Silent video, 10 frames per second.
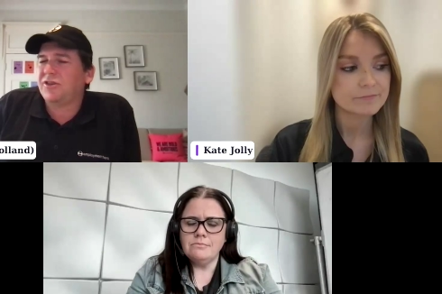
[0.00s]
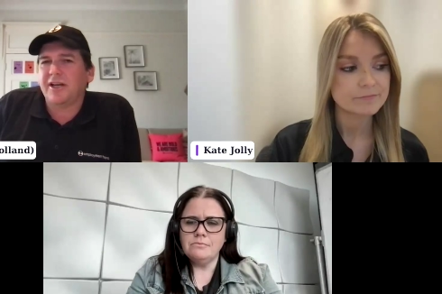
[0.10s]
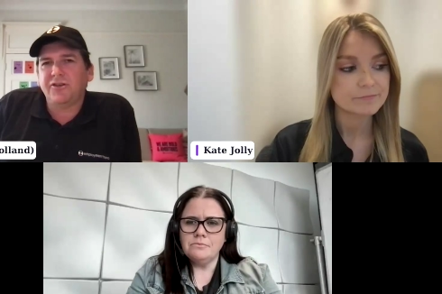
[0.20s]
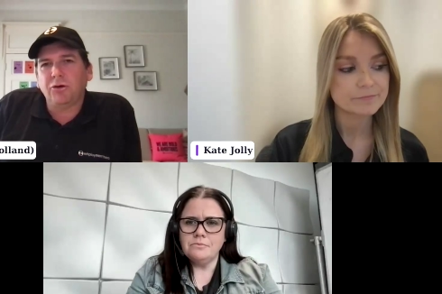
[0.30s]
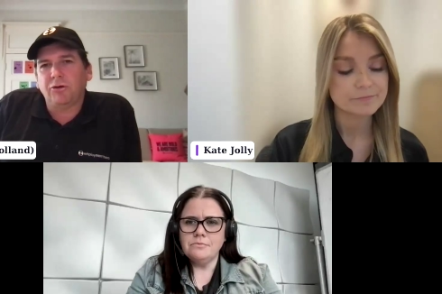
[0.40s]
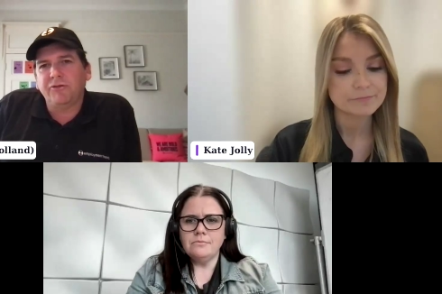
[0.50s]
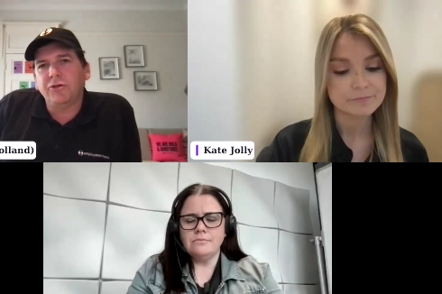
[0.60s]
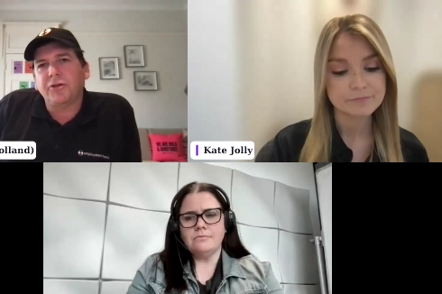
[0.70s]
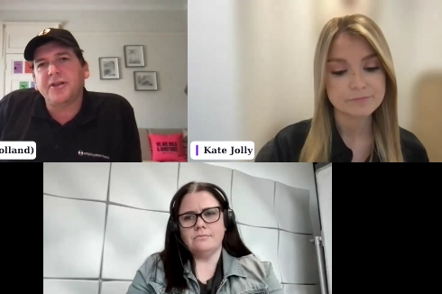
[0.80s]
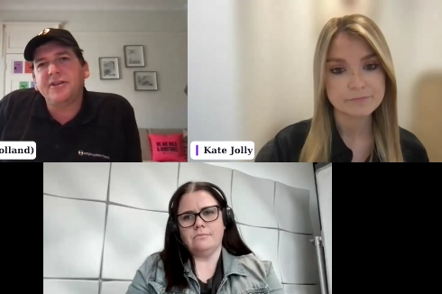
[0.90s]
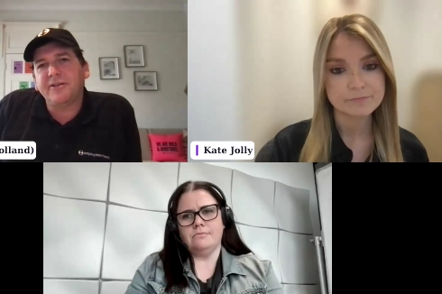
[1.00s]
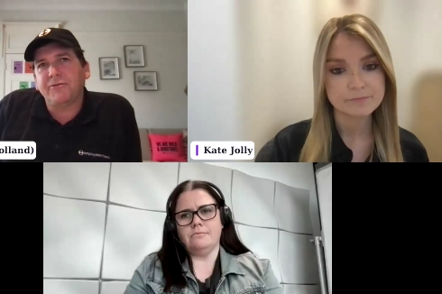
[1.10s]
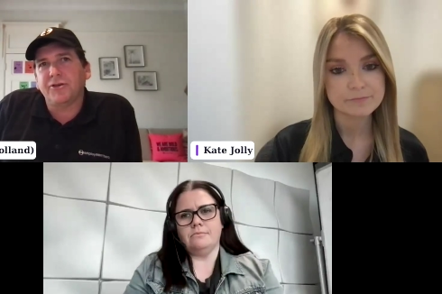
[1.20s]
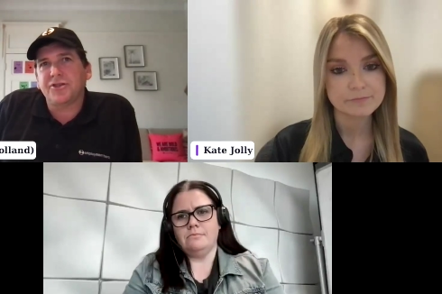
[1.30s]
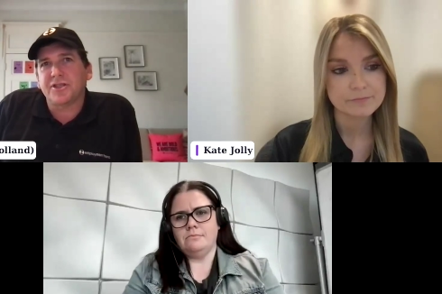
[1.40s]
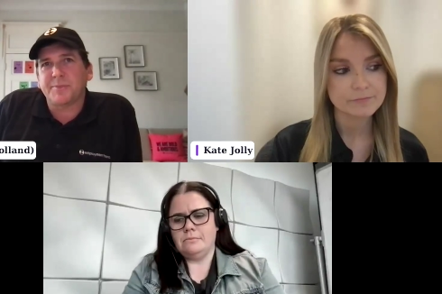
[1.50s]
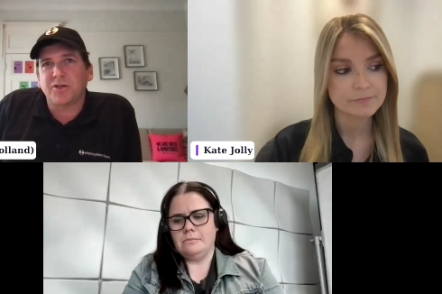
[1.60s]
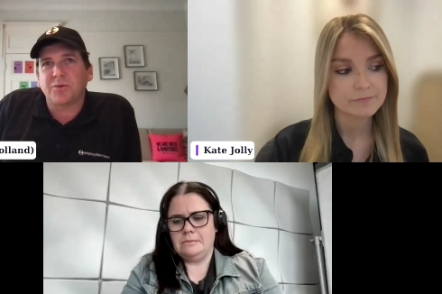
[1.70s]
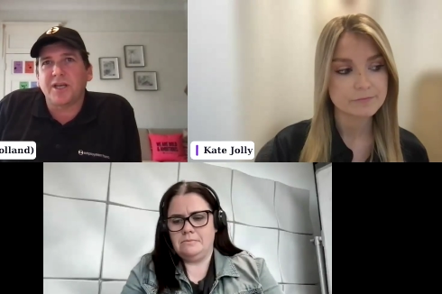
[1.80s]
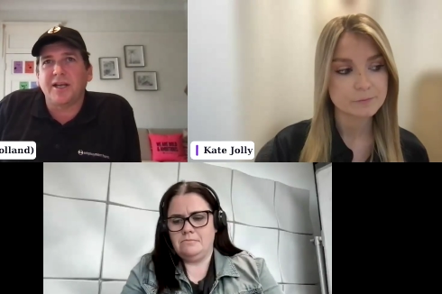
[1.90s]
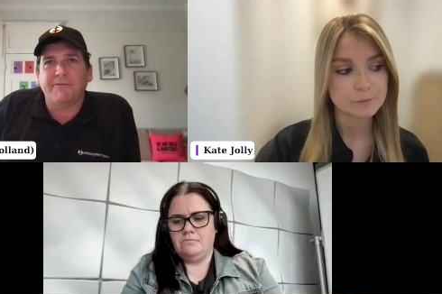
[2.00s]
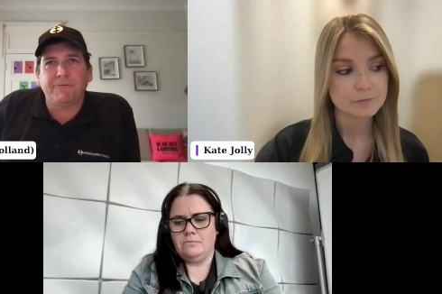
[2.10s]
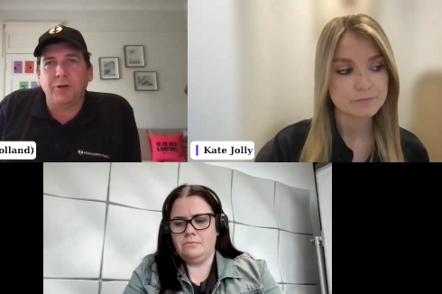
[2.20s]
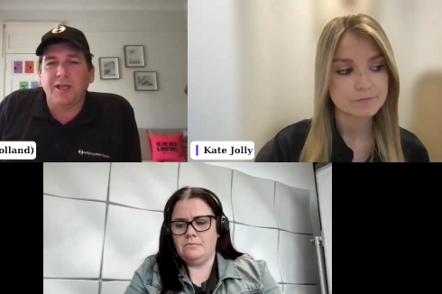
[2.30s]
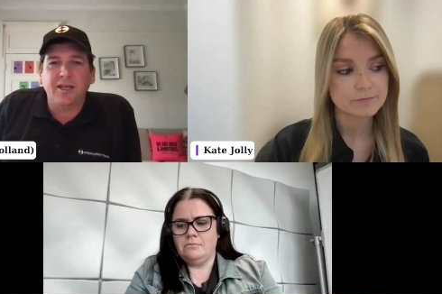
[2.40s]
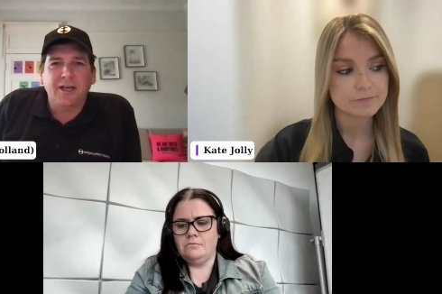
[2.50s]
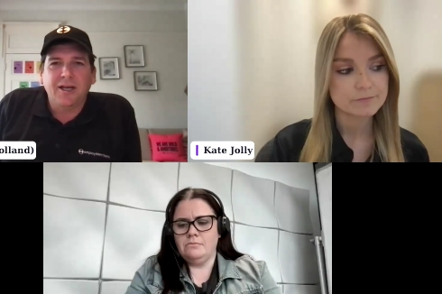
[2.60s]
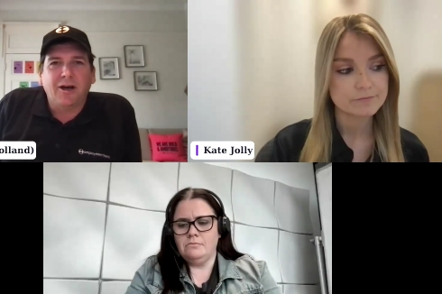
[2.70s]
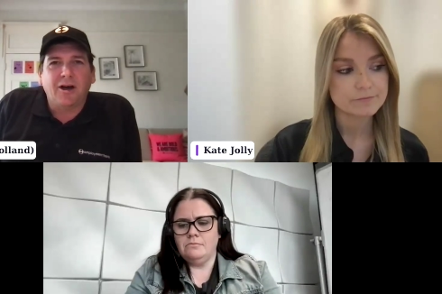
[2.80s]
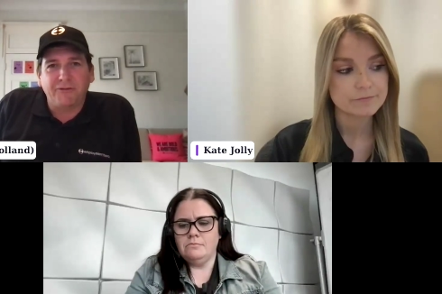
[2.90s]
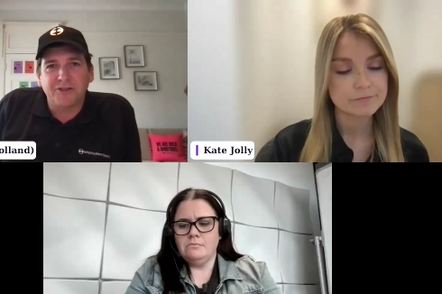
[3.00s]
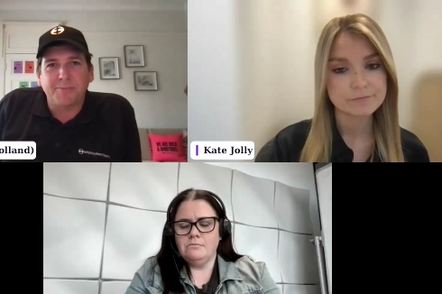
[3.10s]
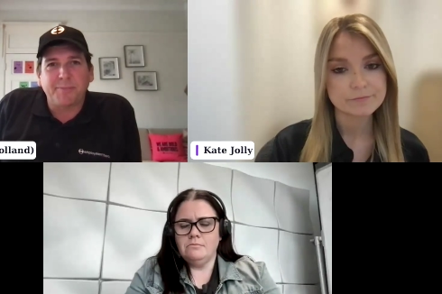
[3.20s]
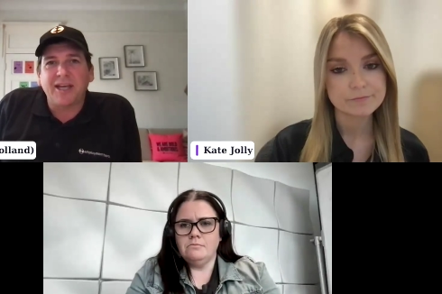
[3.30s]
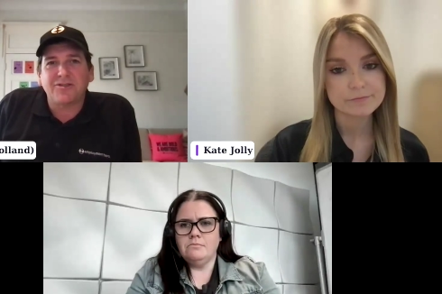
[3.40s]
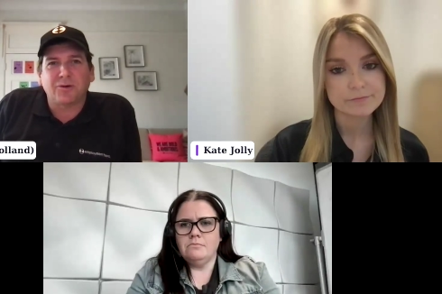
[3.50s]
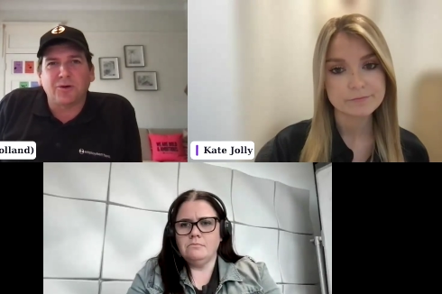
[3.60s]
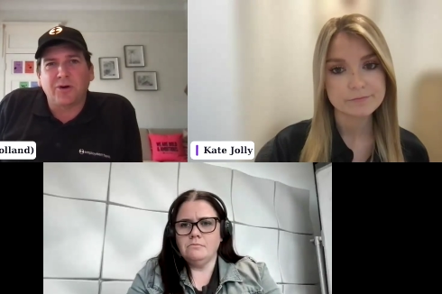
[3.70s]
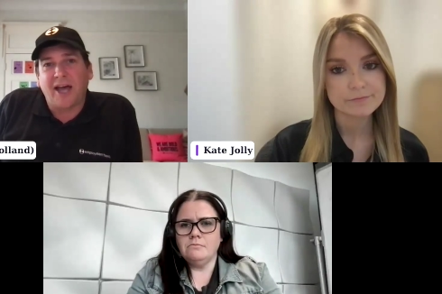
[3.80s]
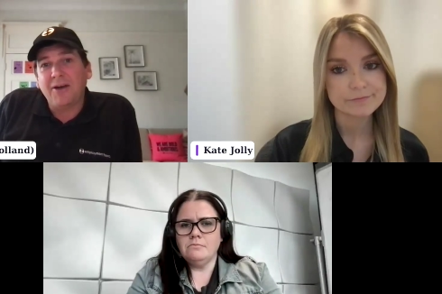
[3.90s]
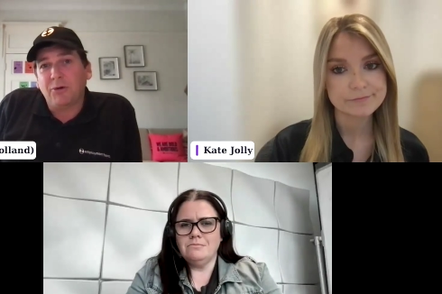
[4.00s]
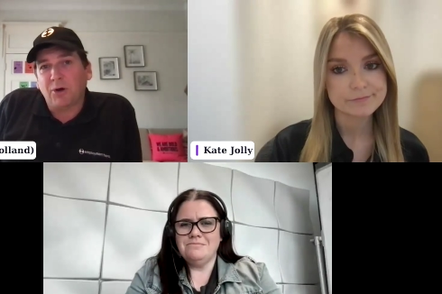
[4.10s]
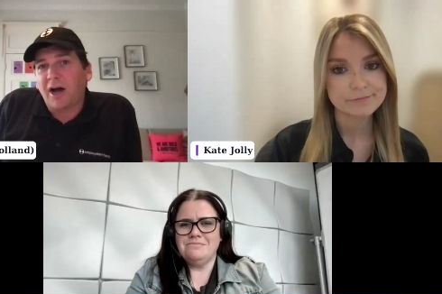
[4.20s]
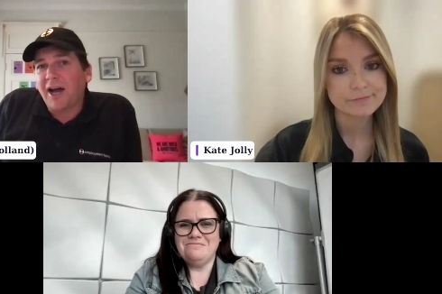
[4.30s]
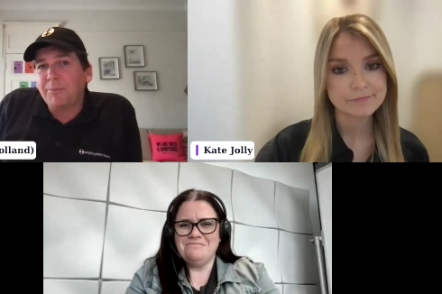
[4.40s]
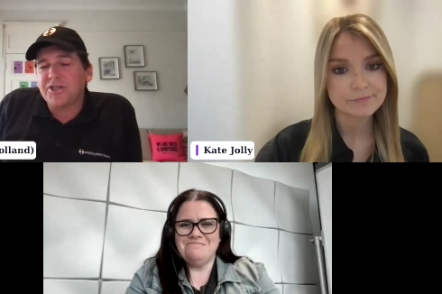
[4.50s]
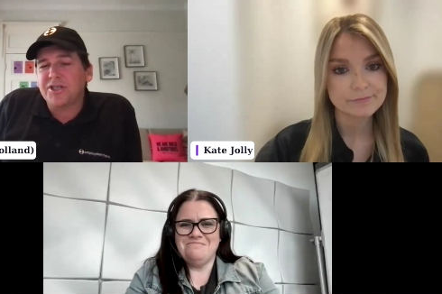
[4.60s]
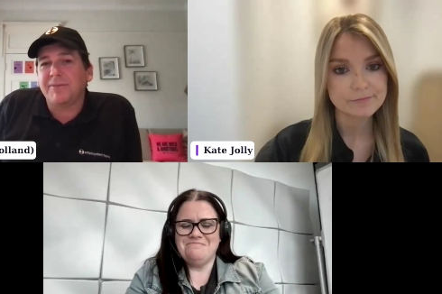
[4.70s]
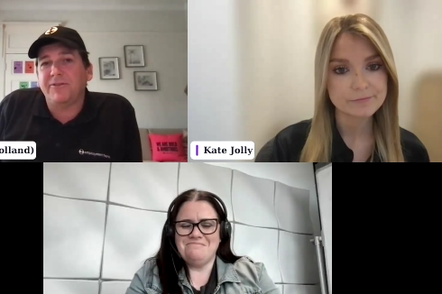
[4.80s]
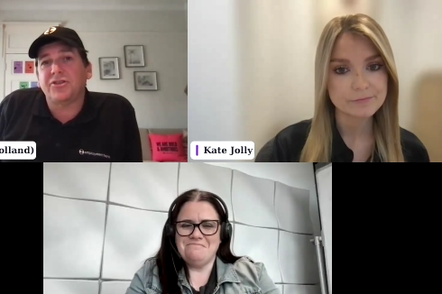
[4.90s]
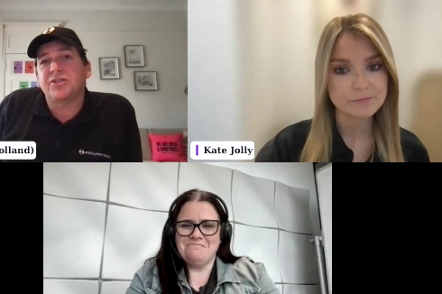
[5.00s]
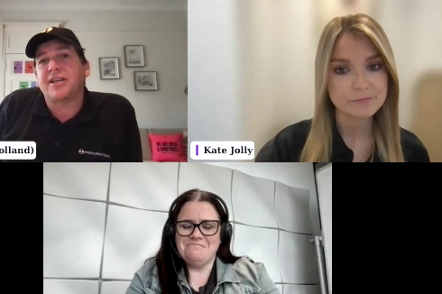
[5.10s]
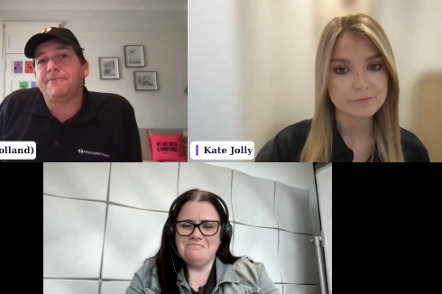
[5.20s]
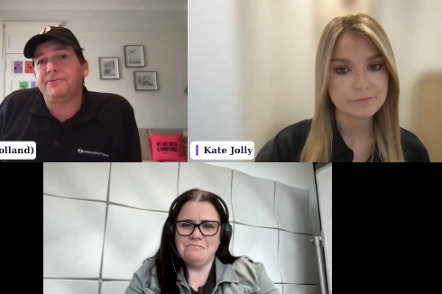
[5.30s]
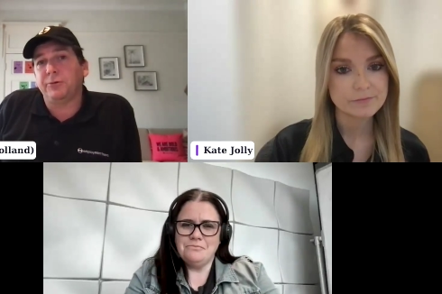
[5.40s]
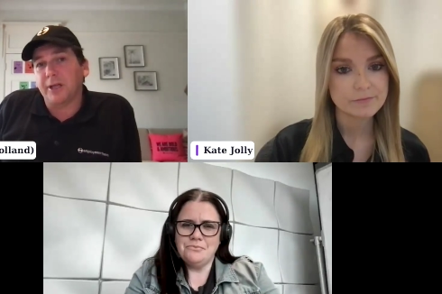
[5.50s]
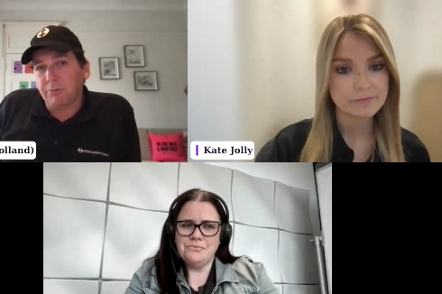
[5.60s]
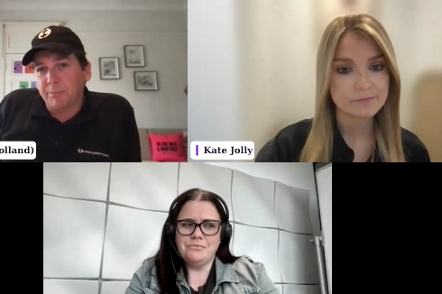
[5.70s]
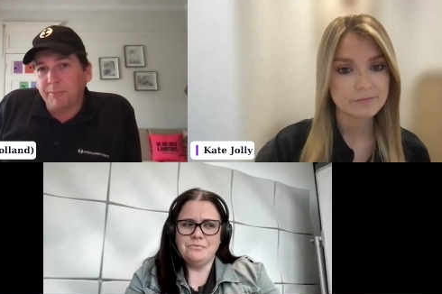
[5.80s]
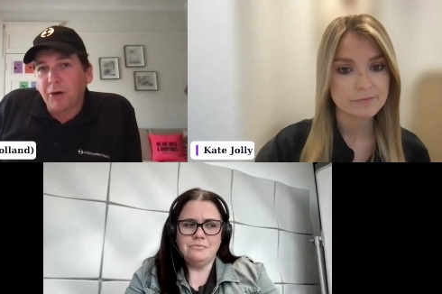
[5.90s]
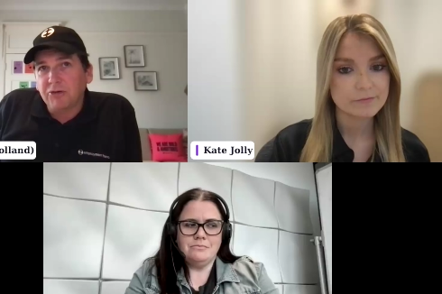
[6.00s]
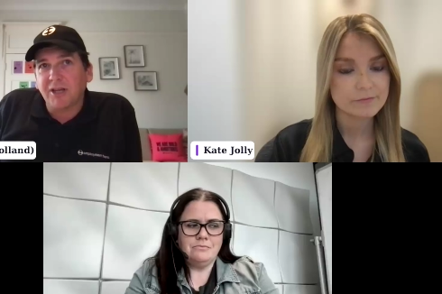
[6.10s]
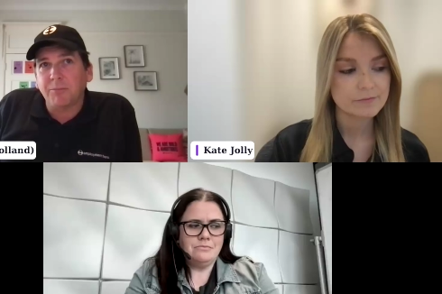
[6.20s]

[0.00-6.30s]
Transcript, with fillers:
Speaker 1: insight into your views on the differences between a fully office-based or and or hybrid team versus a fully remote